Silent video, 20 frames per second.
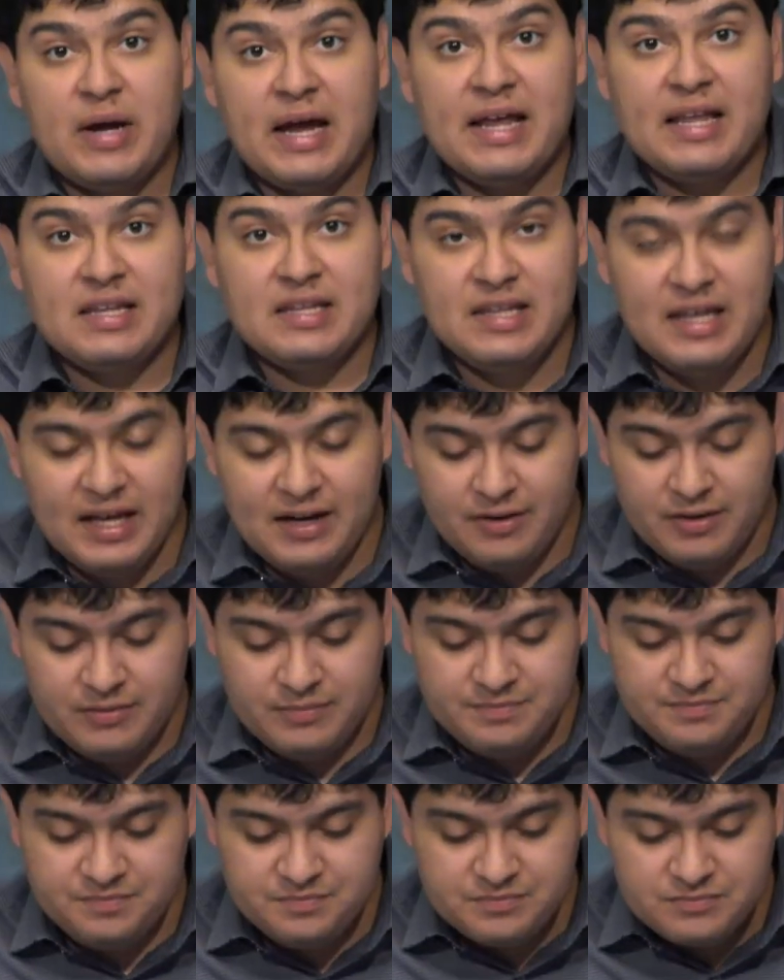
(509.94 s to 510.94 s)
a letter
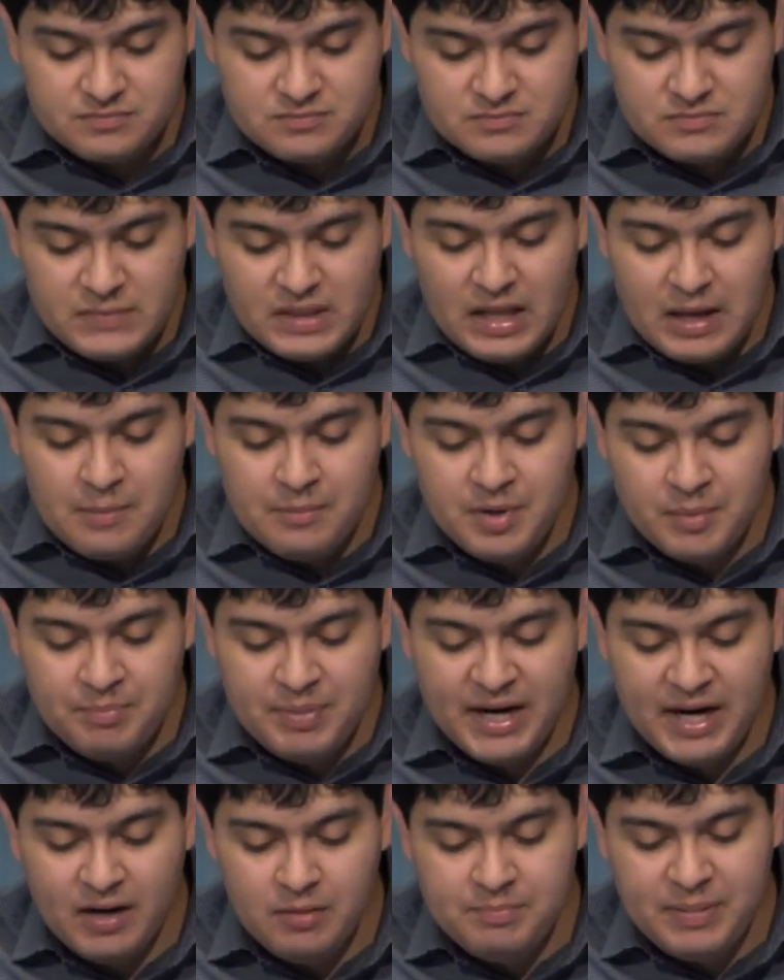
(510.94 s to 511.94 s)

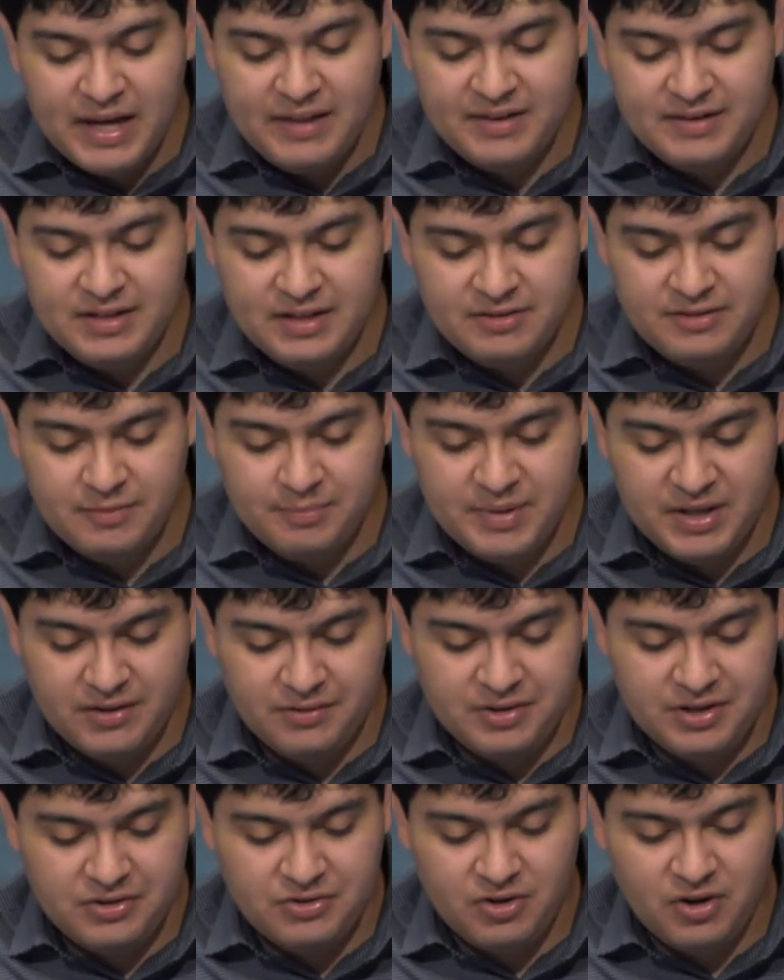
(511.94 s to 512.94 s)
prepared by the
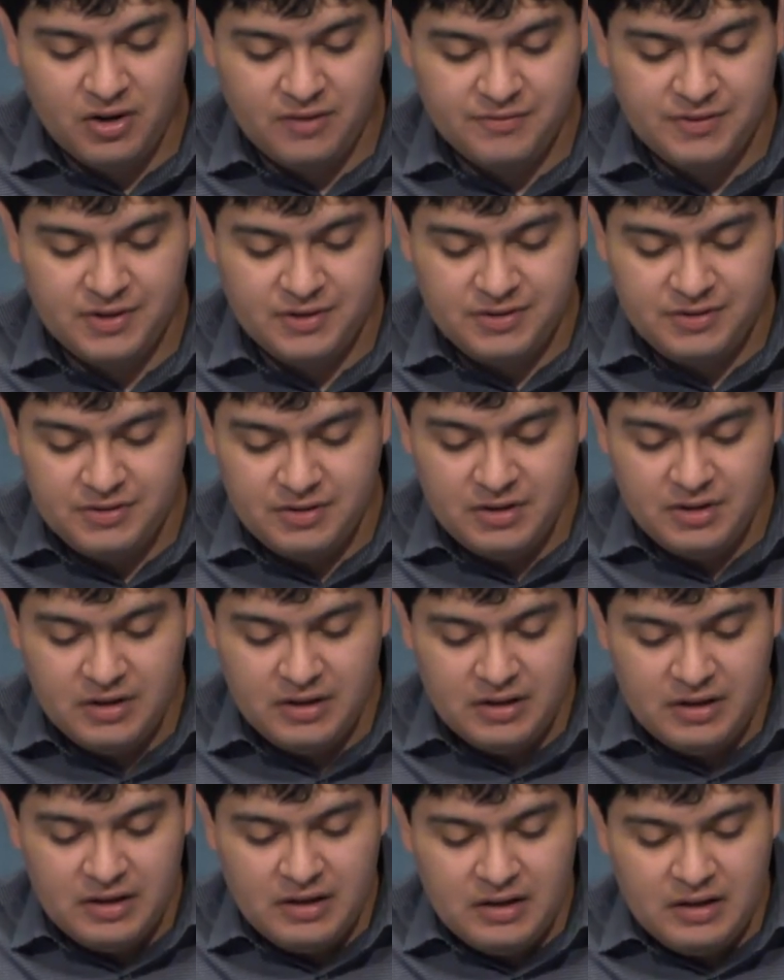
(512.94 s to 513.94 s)
disabilities office.
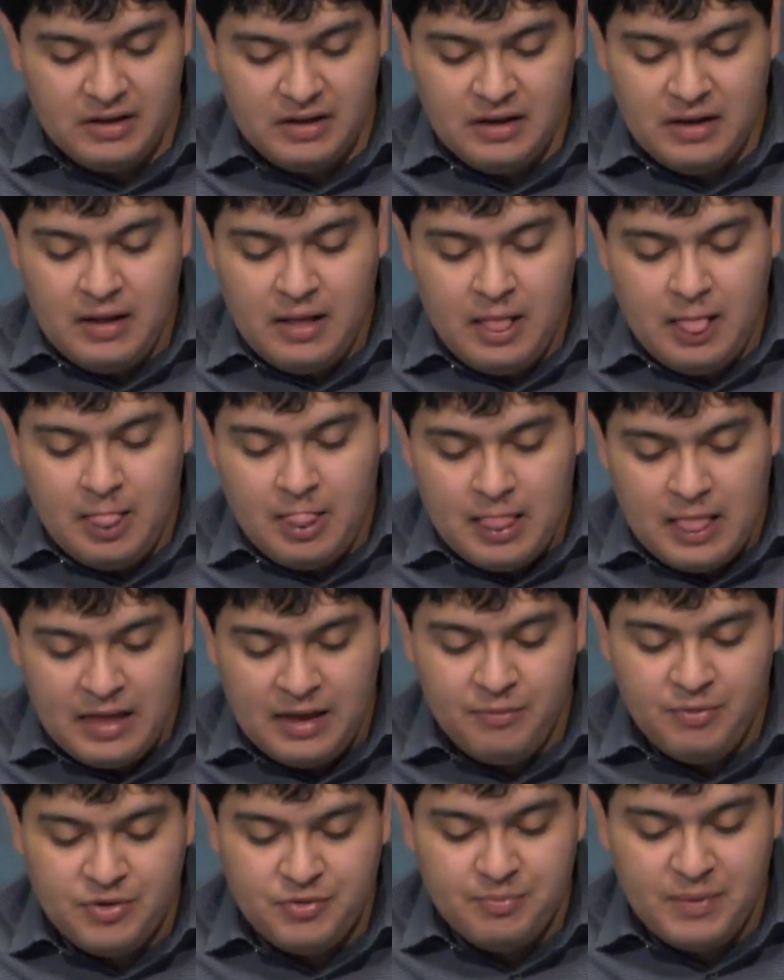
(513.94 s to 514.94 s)
It
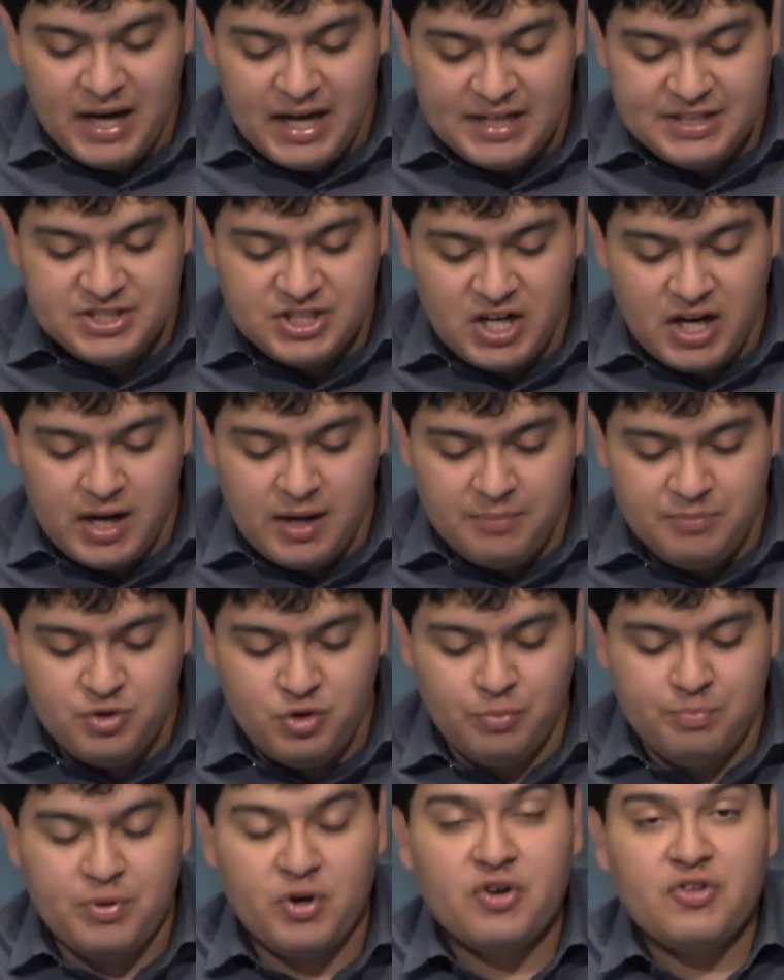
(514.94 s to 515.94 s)
was my job
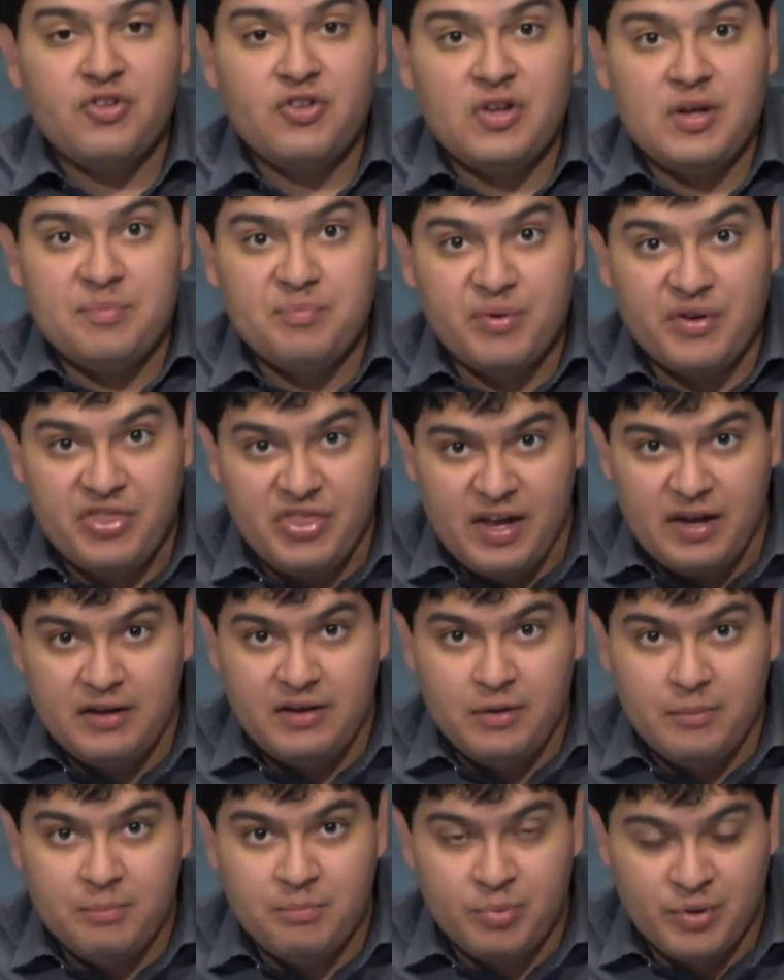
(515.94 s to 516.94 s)
to personally
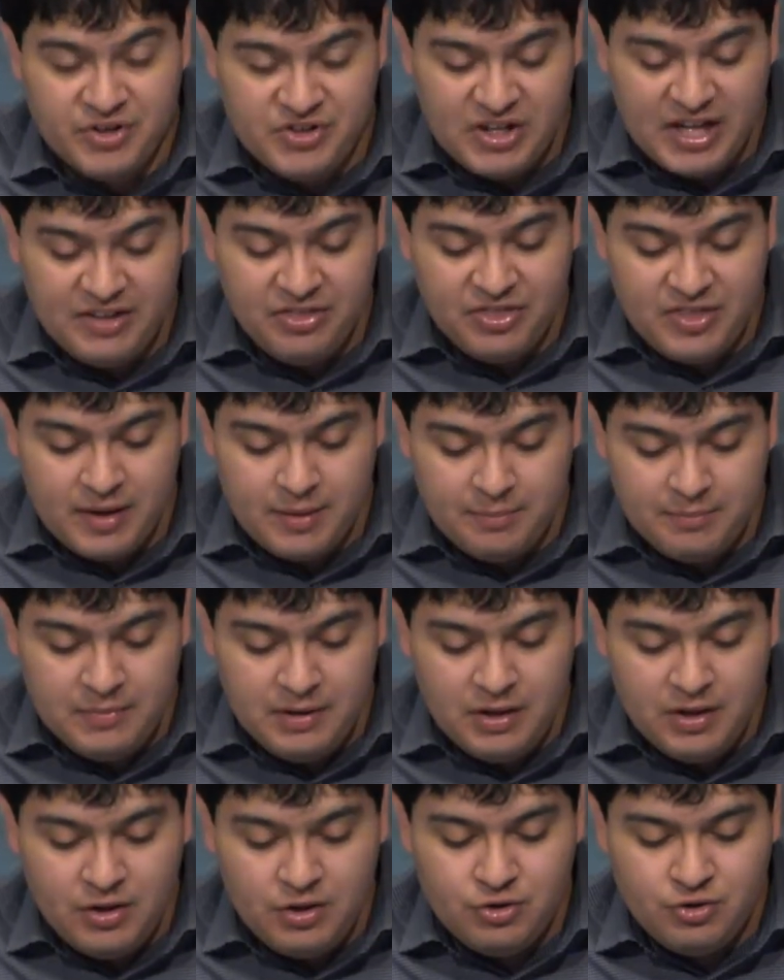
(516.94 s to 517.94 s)
present them
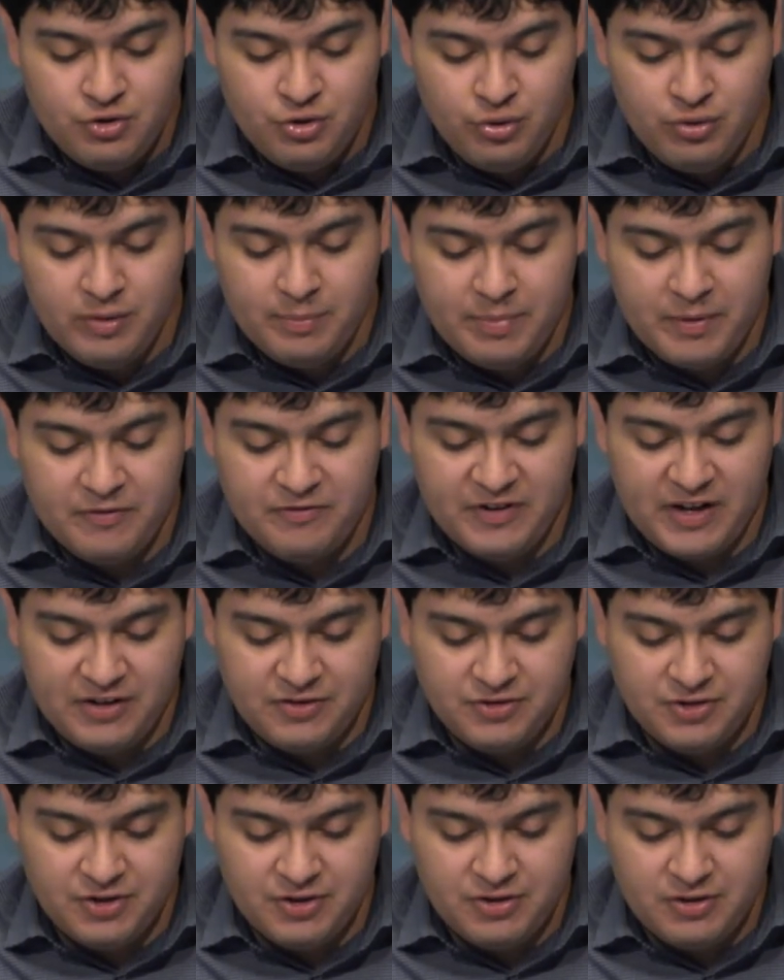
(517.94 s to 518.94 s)
to the
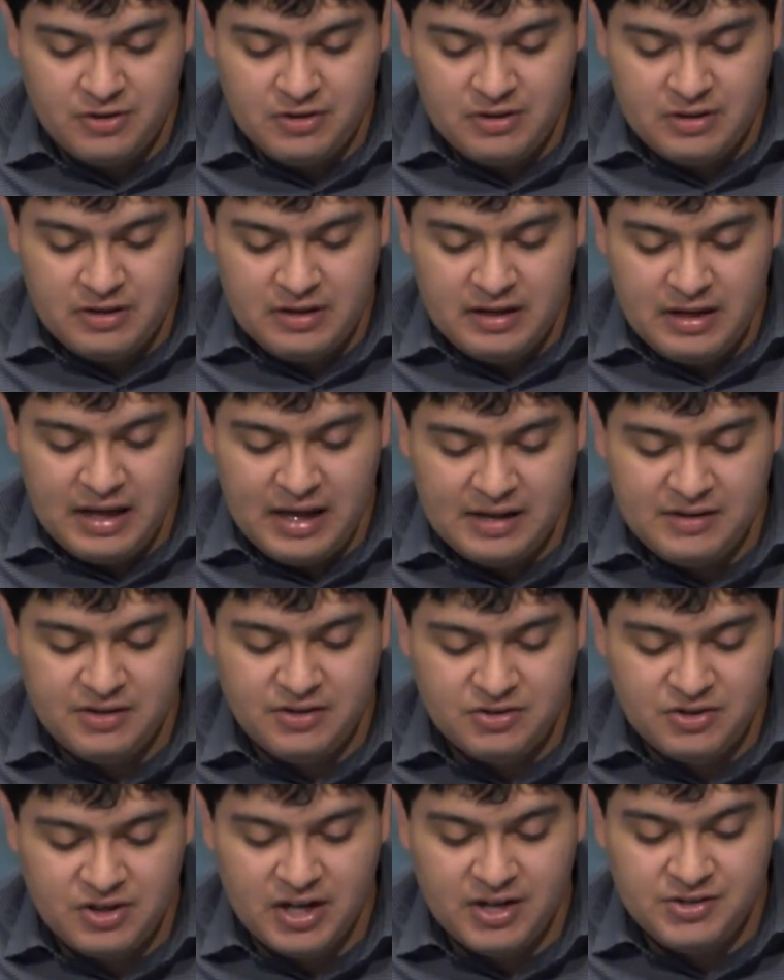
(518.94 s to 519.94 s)
professor and
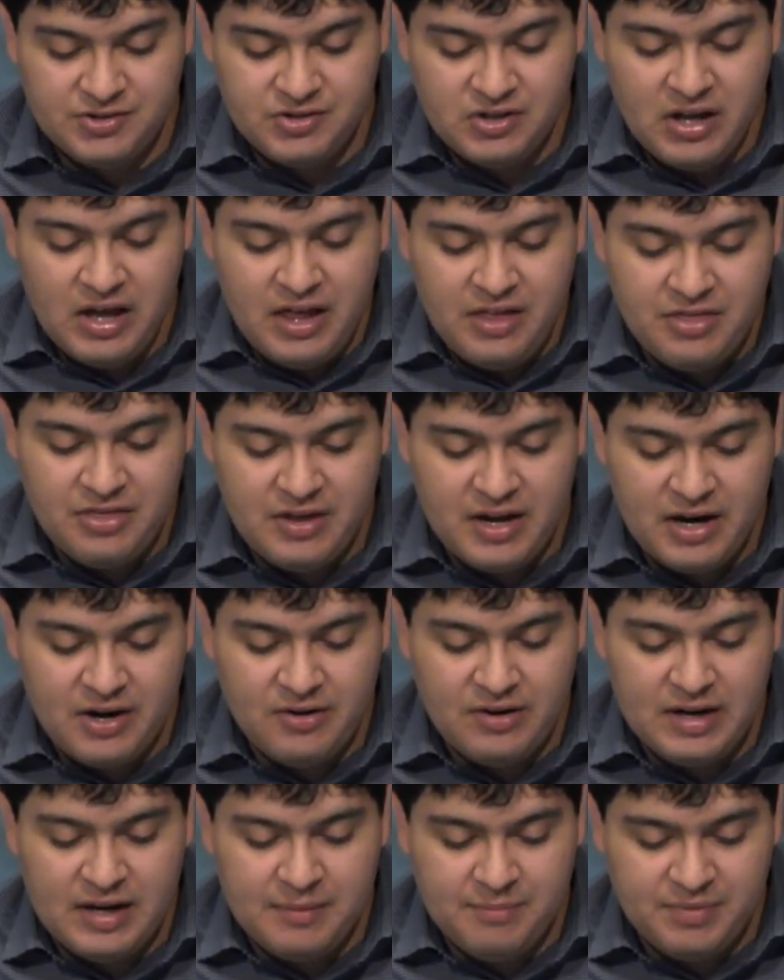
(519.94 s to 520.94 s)
discuss
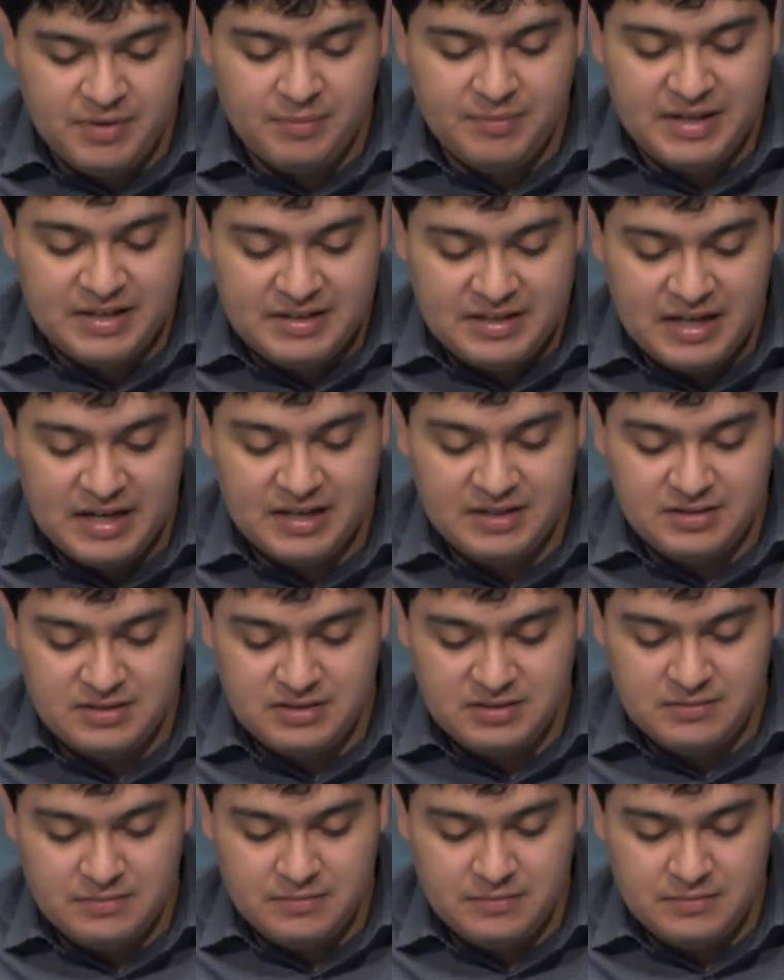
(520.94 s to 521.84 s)
their implementation.